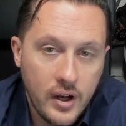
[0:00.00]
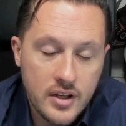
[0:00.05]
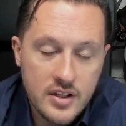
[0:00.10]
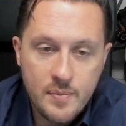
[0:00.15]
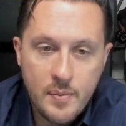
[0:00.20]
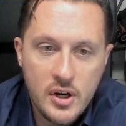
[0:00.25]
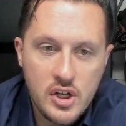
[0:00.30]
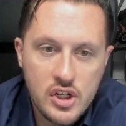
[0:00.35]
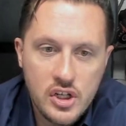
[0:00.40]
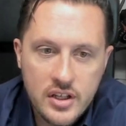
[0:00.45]

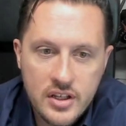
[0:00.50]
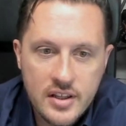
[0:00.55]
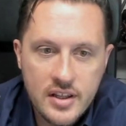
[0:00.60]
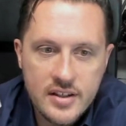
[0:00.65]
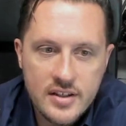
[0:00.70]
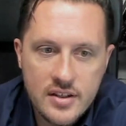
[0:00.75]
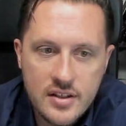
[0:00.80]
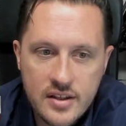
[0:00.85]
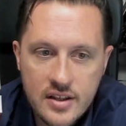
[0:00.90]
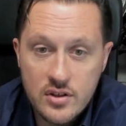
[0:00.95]
Especially if
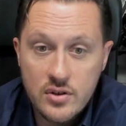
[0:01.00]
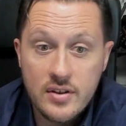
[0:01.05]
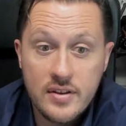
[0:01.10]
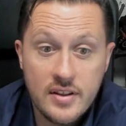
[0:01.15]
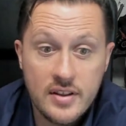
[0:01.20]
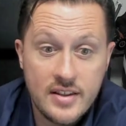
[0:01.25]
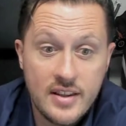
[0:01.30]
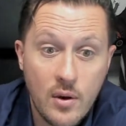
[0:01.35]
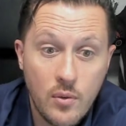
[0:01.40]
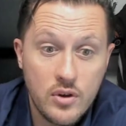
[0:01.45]
this this
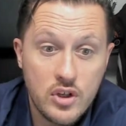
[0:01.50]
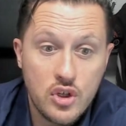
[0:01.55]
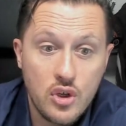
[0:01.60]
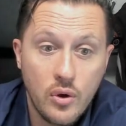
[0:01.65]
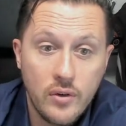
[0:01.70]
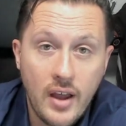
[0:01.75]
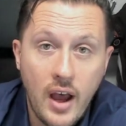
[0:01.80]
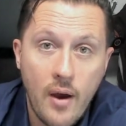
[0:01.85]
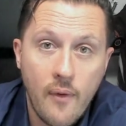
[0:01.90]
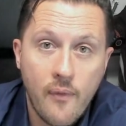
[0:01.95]
this thing was
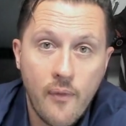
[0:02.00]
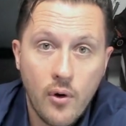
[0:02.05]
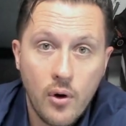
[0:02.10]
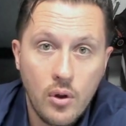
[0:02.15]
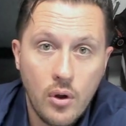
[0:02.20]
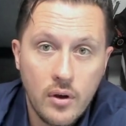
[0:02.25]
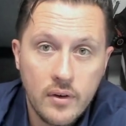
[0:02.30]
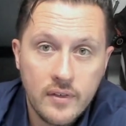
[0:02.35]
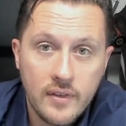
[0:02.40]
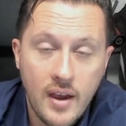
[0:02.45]
sold out for a
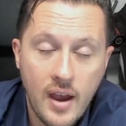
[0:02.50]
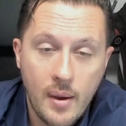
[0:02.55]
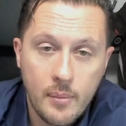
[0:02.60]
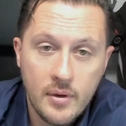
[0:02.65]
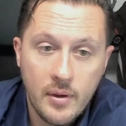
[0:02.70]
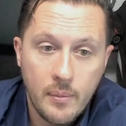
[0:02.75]
long time.